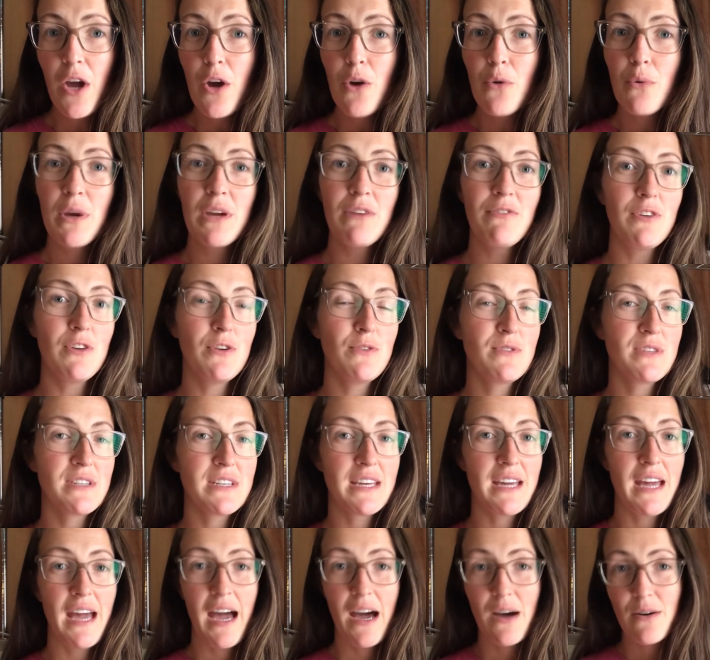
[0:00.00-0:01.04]
We've used
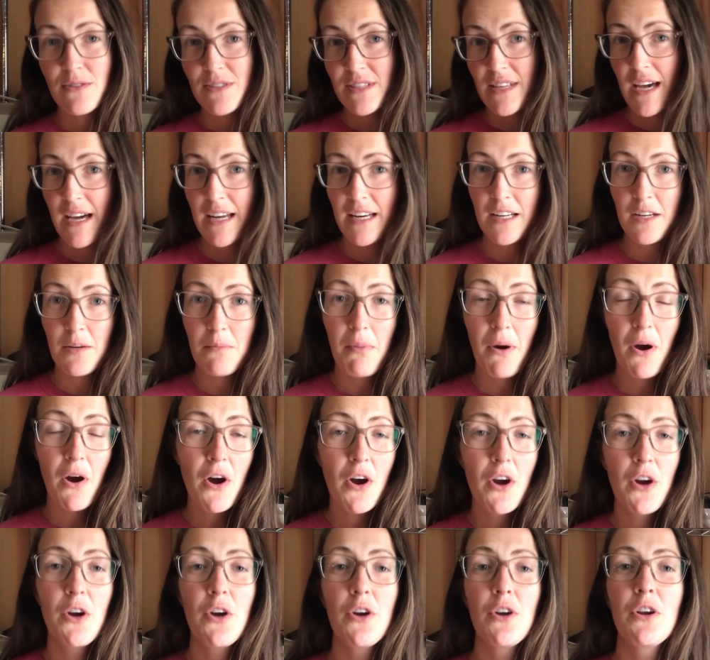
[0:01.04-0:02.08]
it outside in a
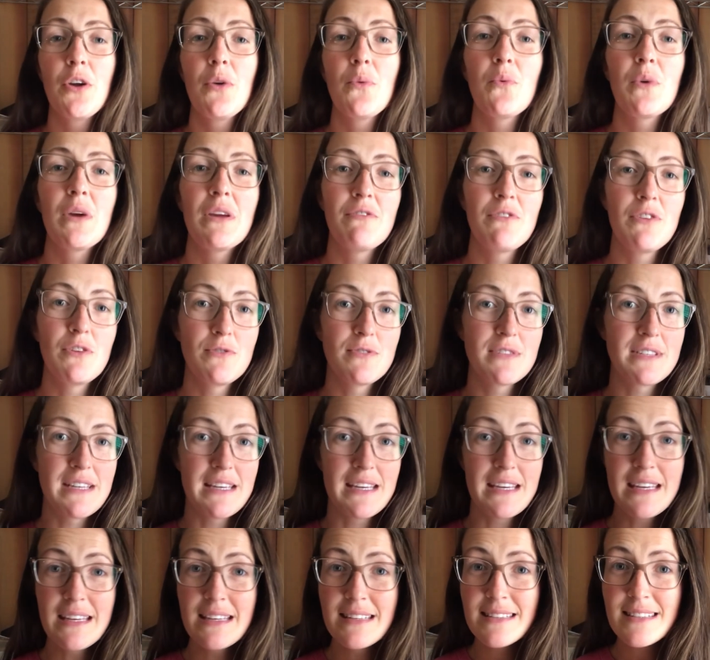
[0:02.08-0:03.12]
barn, we've used it
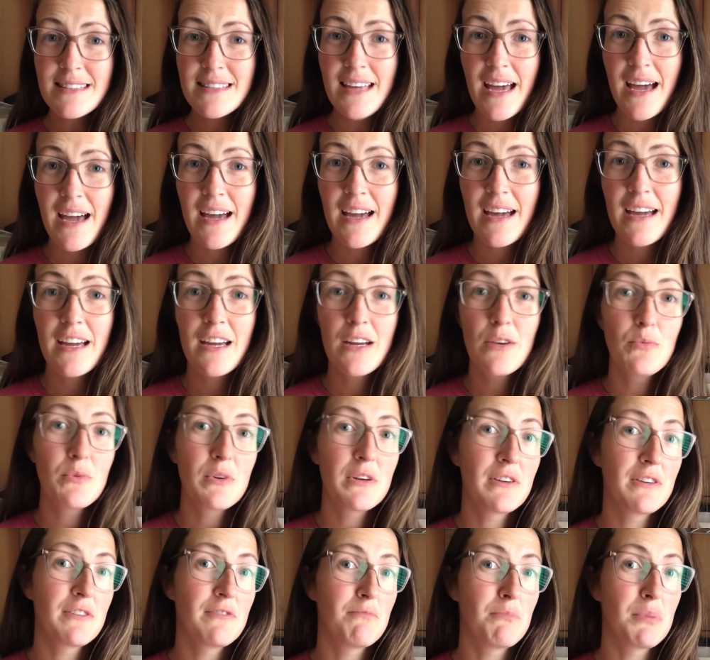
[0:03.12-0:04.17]
inside,
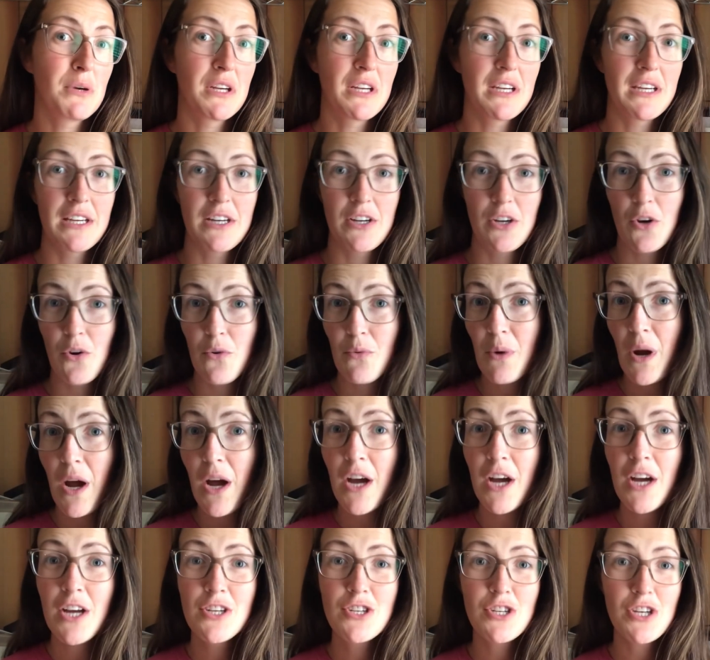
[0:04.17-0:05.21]
we've put it in a
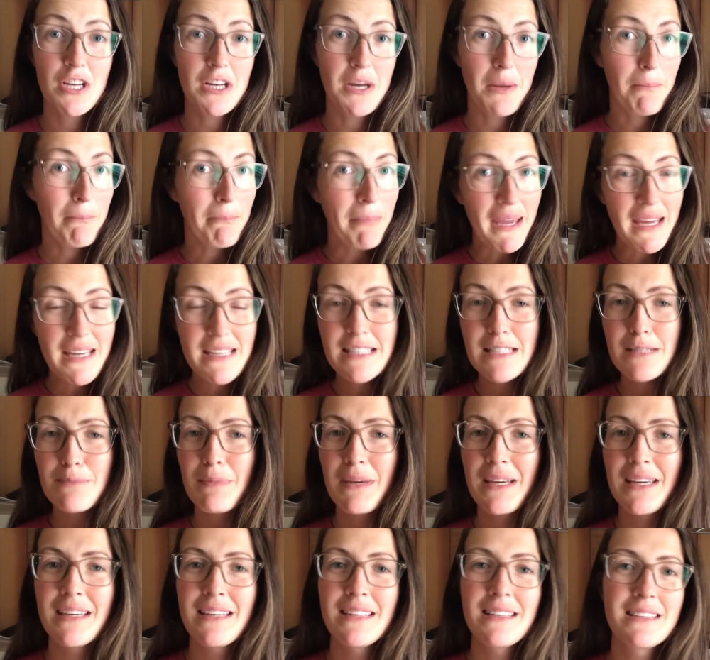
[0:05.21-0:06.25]
garage, in a
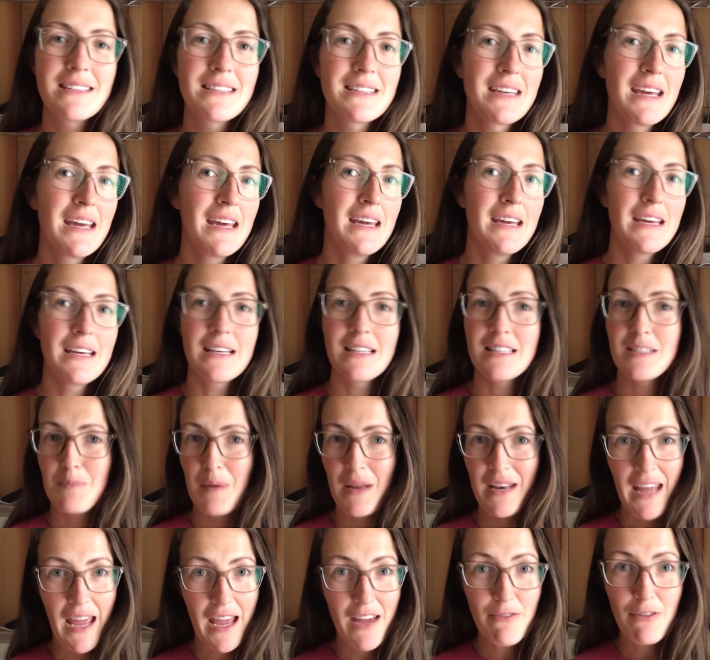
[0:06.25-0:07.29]
basement. It's
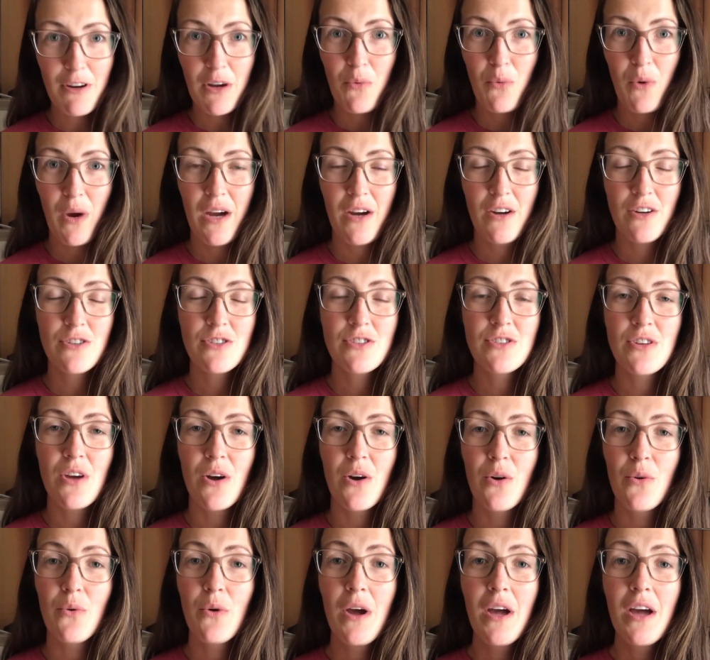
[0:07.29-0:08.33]
been everywhere.
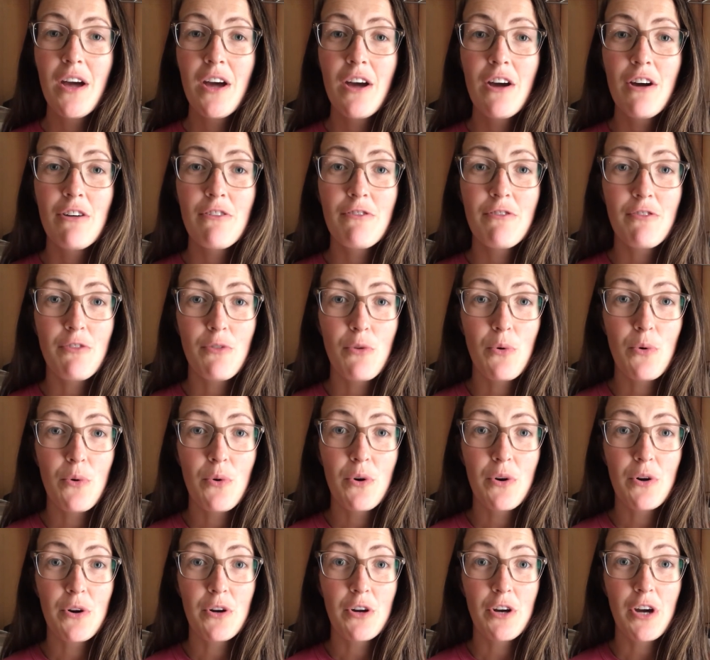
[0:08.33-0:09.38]
So
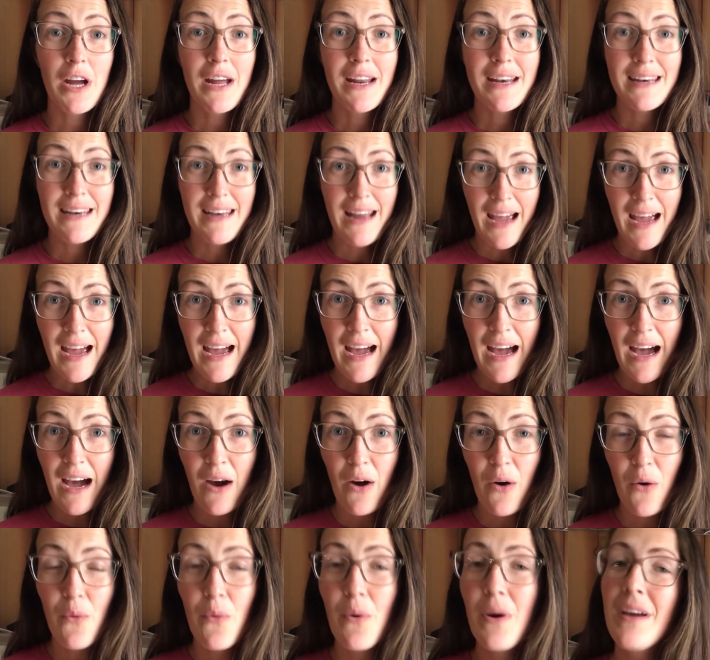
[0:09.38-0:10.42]
for
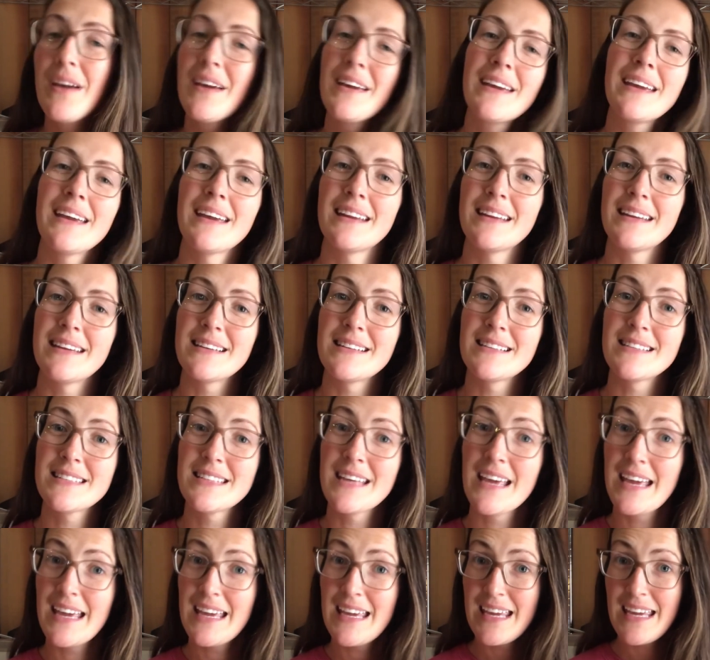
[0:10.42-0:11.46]
now, it is
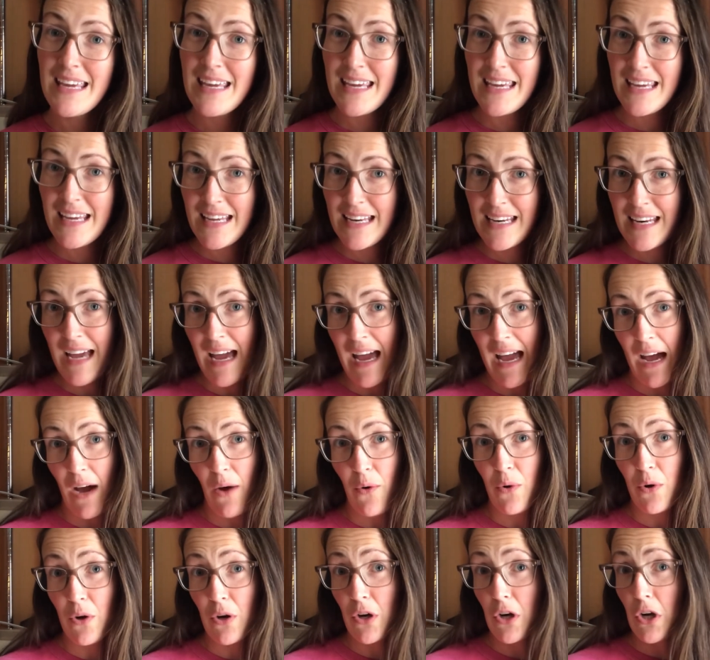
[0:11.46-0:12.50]
in
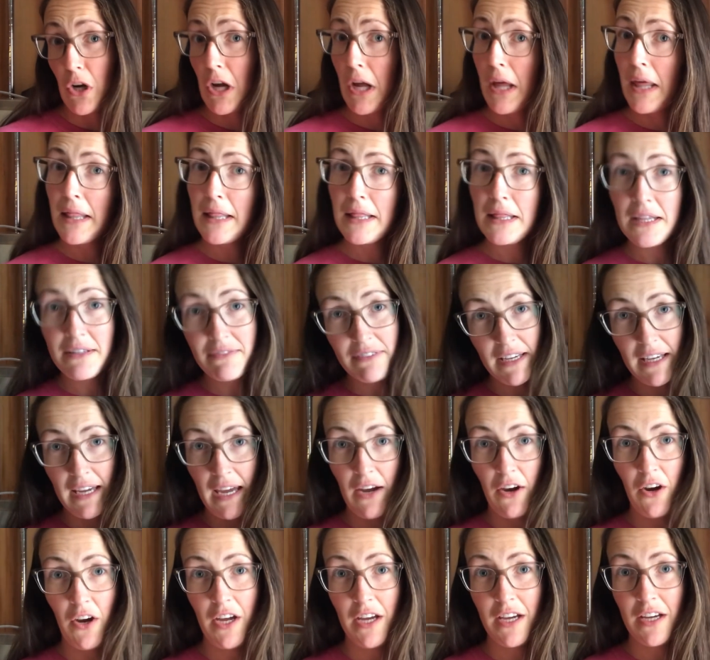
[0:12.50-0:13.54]
our living
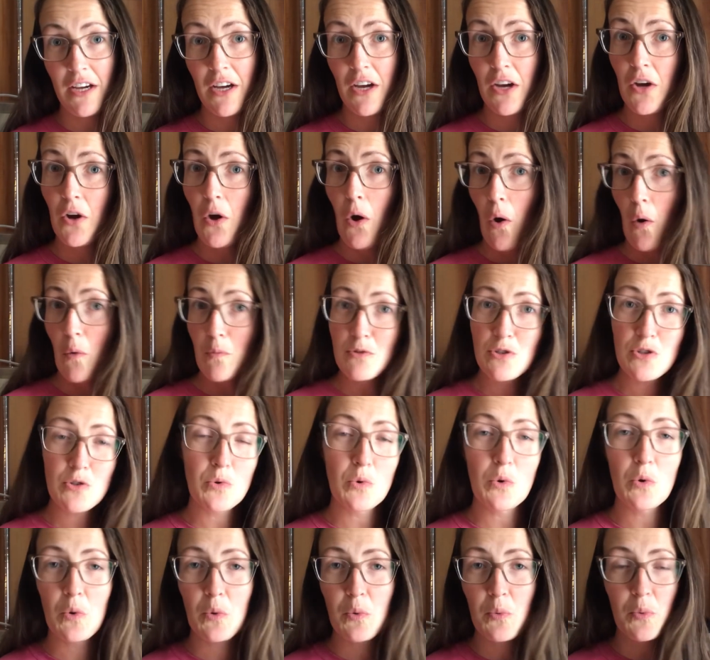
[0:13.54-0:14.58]
area,
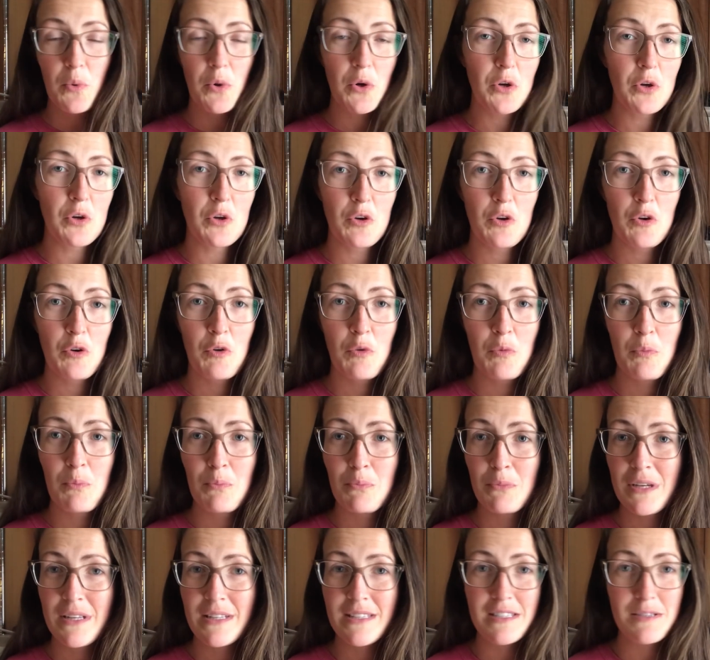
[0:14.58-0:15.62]
homeschool room.
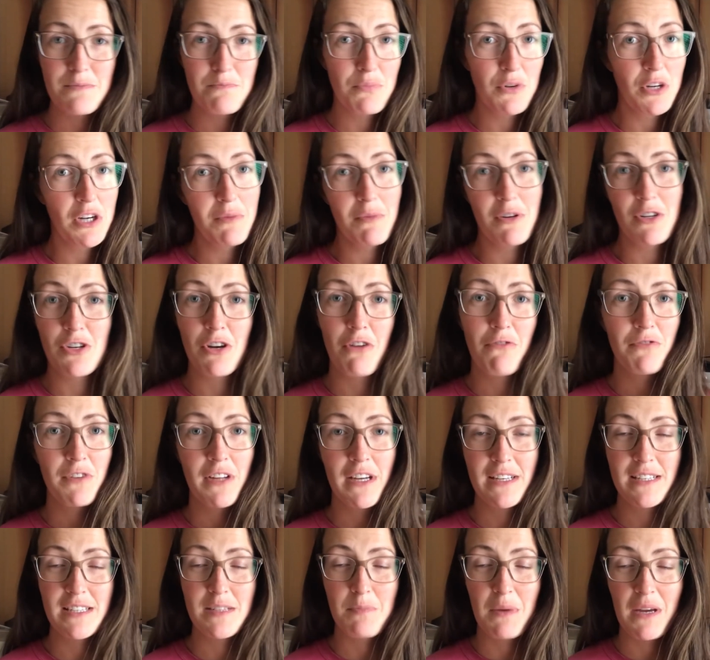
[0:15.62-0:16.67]
It's pretty much our
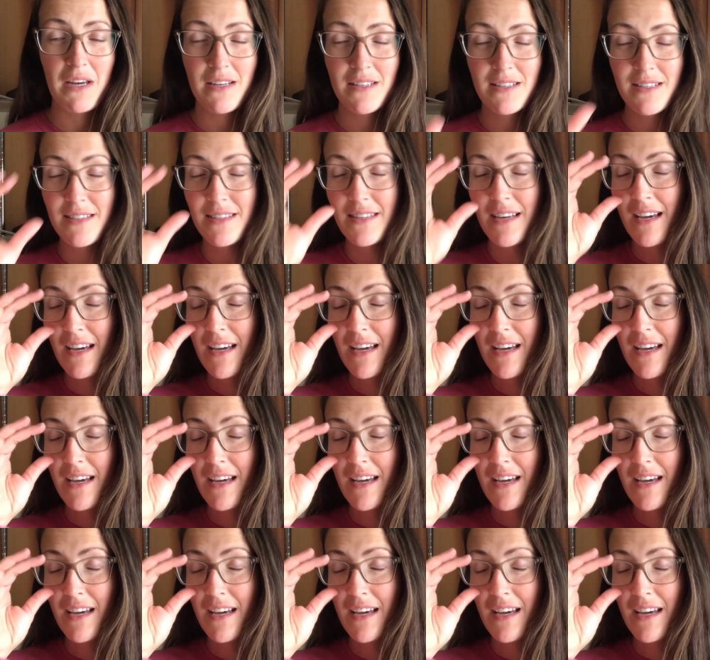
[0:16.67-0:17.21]
flex space.